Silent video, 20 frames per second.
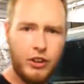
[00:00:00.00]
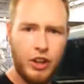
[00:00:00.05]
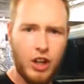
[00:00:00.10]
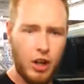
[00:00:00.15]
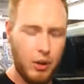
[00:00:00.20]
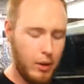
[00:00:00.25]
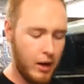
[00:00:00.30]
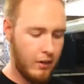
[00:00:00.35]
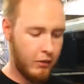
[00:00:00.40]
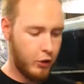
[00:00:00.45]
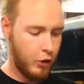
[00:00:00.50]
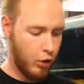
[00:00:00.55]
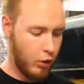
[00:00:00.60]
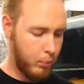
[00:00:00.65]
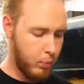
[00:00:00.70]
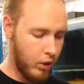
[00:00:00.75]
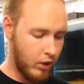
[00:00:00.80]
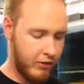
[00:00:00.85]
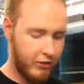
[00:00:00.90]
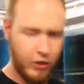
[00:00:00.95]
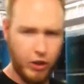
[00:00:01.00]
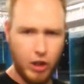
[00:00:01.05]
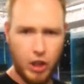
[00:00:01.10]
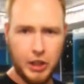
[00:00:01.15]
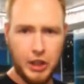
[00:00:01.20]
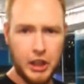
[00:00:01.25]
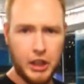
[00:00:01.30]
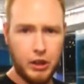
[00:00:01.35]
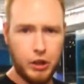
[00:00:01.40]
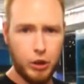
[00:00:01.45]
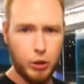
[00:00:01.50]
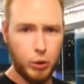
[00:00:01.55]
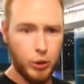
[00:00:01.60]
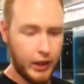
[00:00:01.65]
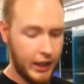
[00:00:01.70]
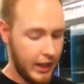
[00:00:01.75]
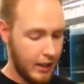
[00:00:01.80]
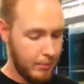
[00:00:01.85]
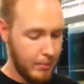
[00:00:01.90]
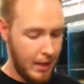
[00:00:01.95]
though I've just put a 32
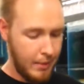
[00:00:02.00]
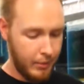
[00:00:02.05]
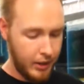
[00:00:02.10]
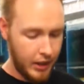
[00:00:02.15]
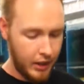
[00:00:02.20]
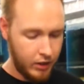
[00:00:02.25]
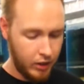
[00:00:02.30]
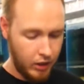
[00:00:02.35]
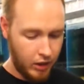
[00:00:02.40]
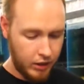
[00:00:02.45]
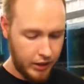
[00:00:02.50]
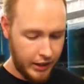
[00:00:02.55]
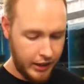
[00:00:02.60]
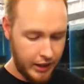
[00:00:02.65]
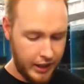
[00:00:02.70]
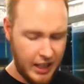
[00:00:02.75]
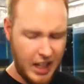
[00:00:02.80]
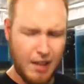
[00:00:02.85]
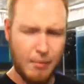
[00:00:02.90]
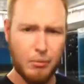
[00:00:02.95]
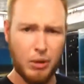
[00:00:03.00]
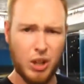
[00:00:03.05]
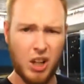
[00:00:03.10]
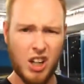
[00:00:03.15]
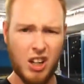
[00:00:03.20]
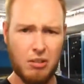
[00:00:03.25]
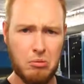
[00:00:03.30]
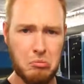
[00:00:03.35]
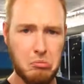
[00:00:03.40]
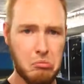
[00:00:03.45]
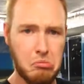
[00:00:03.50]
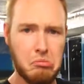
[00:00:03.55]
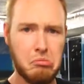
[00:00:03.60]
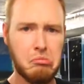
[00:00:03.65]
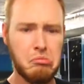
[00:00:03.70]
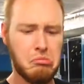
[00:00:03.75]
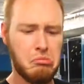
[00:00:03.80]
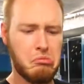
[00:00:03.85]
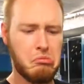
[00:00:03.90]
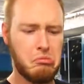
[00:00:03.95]
gig memory card in the camera.
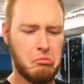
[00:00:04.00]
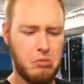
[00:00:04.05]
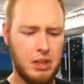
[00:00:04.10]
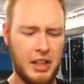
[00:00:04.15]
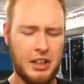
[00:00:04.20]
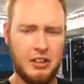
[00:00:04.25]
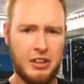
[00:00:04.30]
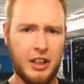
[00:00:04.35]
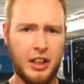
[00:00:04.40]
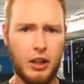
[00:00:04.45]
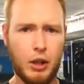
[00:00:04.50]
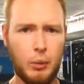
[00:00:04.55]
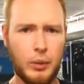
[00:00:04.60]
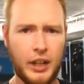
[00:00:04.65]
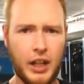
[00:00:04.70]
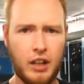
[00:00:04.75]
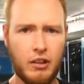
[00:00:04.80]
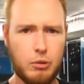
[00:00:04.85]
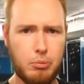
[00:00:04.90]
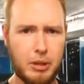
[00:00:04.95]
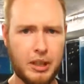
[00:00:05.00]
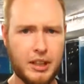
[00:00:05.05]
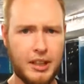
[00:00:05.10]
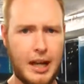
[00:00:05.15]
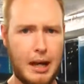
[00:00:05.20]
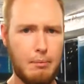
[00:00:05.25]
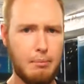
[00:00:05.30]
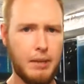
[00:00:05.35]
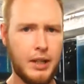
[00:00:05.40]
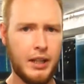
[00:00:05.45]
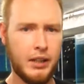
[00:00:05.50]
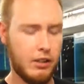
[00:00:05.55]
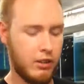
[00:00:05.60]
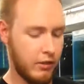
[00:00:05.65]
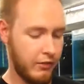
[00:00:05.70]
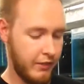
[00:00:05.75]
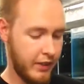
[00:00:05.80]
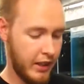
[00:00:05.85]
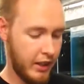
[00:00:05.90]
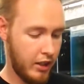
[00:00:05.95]
It still only gives me 10 minutes
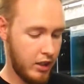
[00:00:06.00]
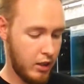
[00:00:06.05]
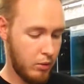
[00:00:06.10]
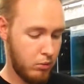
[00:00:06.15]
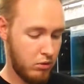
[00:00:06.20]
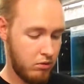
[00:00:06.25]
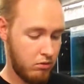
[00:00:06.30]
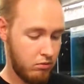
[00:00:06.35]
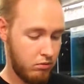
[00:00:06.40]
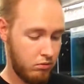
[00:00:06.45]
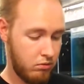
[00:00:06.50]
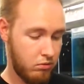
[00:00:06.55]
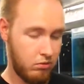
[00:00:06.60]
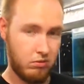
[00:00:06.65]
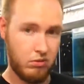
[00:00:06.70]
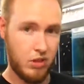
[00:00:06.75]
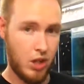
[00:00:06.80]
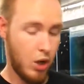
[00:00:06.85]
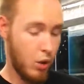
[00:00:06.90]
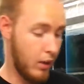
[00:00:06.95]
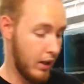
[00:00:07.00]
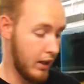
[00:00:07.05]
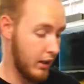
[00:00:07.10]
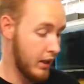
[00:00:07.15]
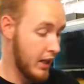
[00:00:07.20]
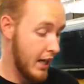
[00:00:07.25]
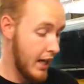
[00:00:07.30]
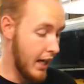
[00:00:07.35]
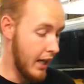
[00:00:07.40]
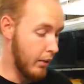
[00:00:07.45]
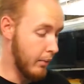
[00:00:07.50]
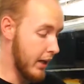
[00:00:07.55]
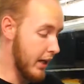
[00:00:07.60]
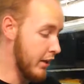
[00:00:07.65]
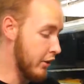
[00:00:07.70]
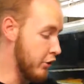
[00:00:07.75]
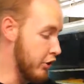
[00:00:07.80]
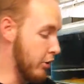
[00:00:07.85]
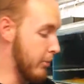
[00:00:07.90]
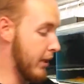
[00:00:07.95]
of video. Oh well.
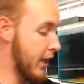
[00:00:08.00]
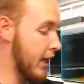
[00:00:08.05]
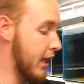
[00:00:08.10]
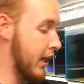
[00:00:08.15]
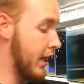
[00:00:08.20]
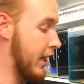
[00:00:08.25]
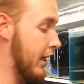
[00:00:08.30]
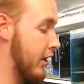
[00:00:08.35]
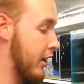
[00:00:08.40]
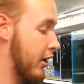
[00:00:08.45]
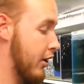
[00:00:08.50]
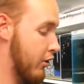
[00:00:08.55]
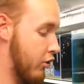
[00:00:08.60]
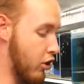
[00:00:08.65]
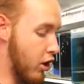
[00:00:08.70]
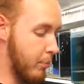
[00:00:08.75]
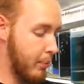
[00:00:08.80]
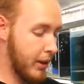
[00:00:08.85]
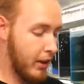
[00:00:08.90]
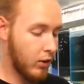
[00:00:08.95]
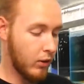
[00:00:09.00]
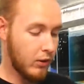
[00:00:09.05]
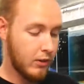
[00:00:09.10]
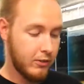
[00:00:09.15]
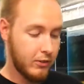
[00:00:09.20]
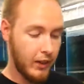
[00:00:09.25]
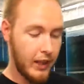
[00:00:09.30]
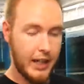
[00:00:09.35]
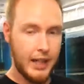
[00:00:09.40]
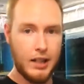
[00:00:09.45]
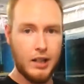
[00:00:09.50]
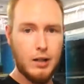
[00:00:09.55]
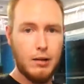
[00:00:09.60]
Anyway, new era, tropical flake,